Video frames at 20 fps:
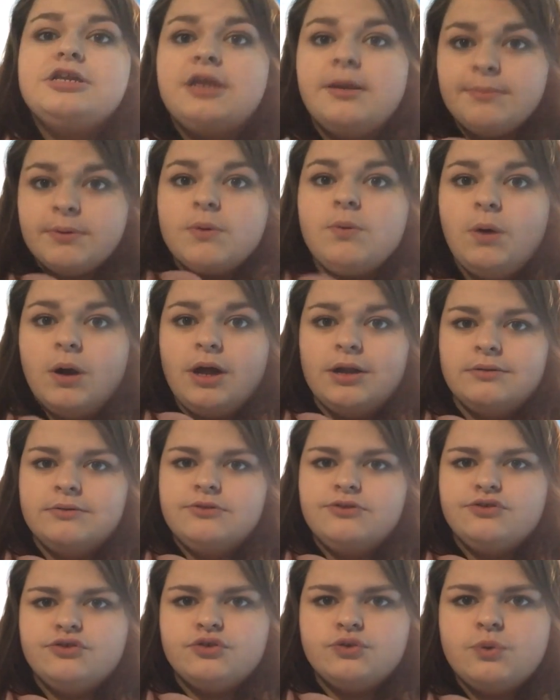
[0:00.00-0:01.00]
Number one,
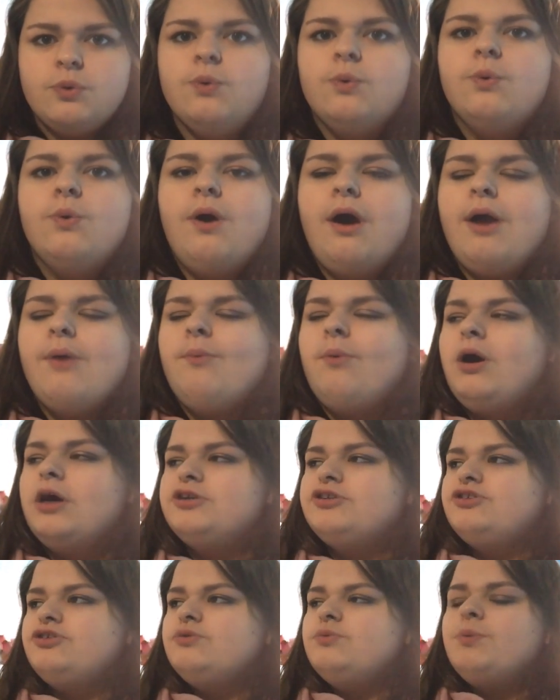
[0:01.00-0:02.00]
school. I
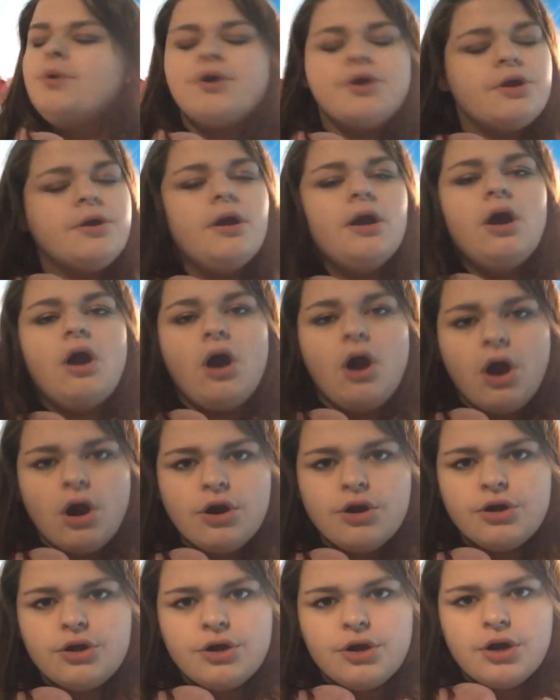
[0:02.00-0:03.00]
want to work
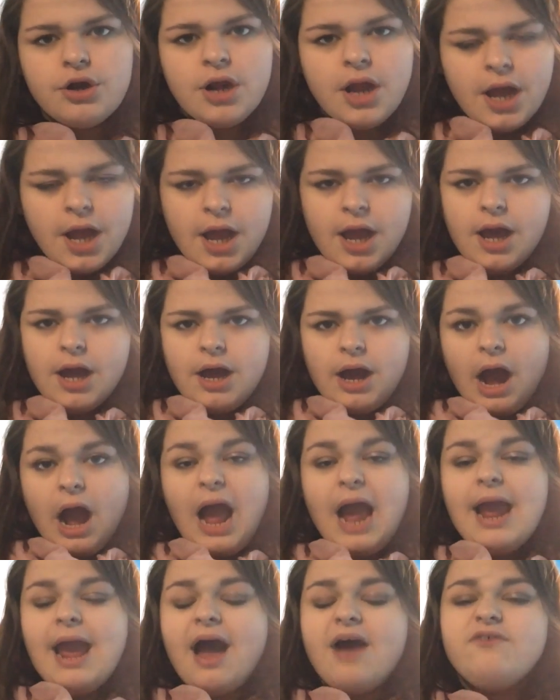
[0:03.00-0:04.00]
harder.
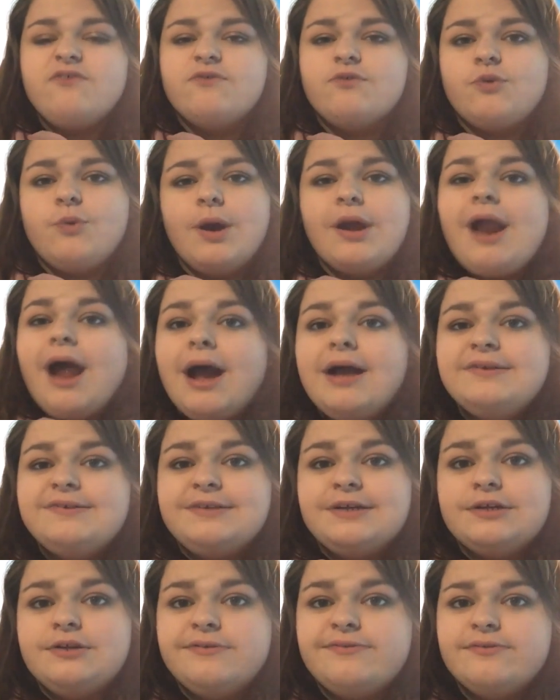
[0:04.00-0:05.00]
I have quite a high
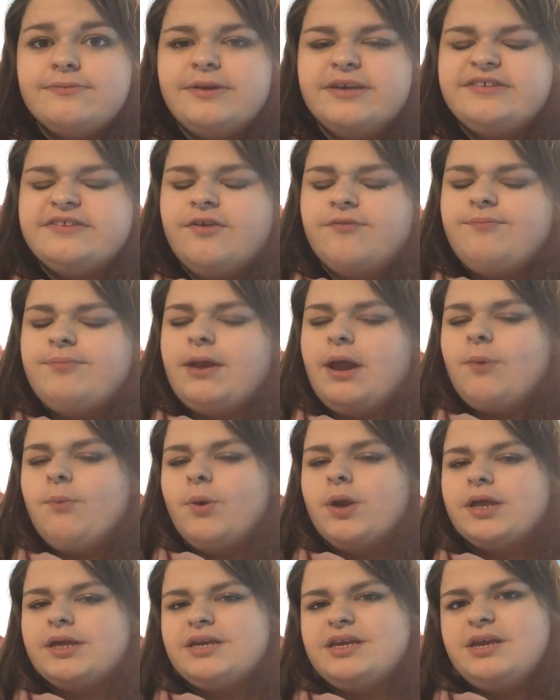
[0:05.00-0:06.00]
standard for myself, but I
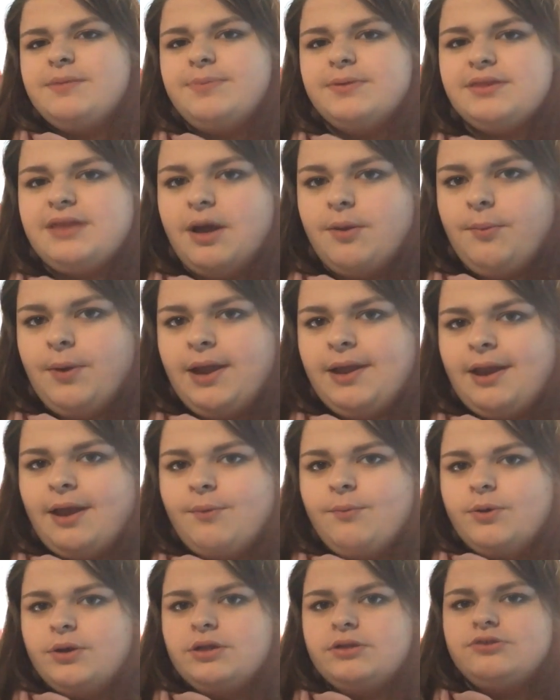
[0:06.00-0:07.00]
want to keep it that way, and
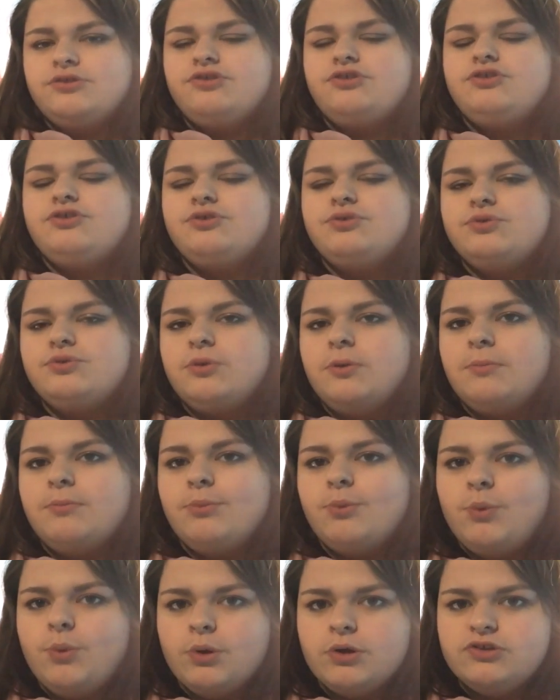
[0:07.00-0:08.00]
I want to do
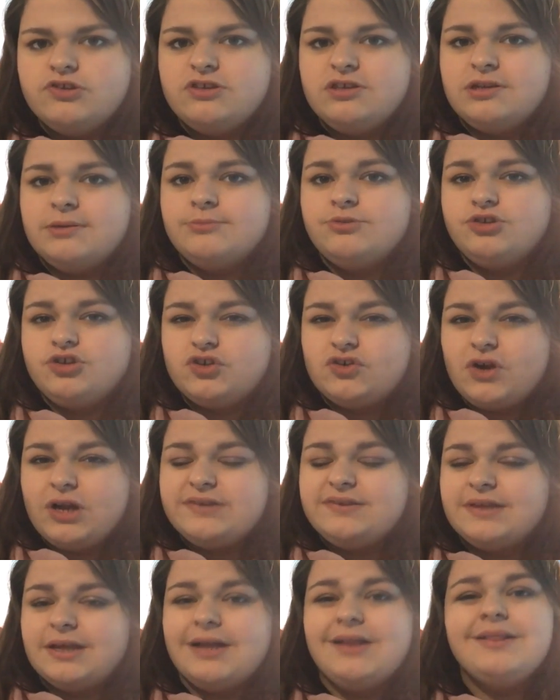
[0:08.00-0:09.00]
more so that I'm
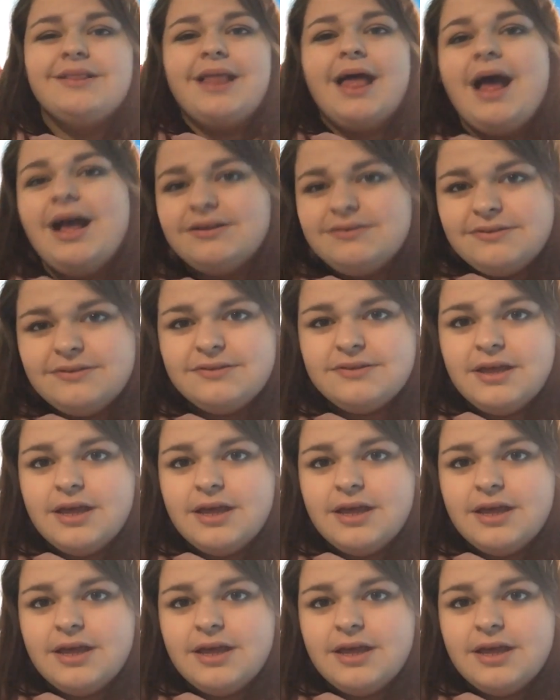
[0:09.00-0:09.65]
stressing less.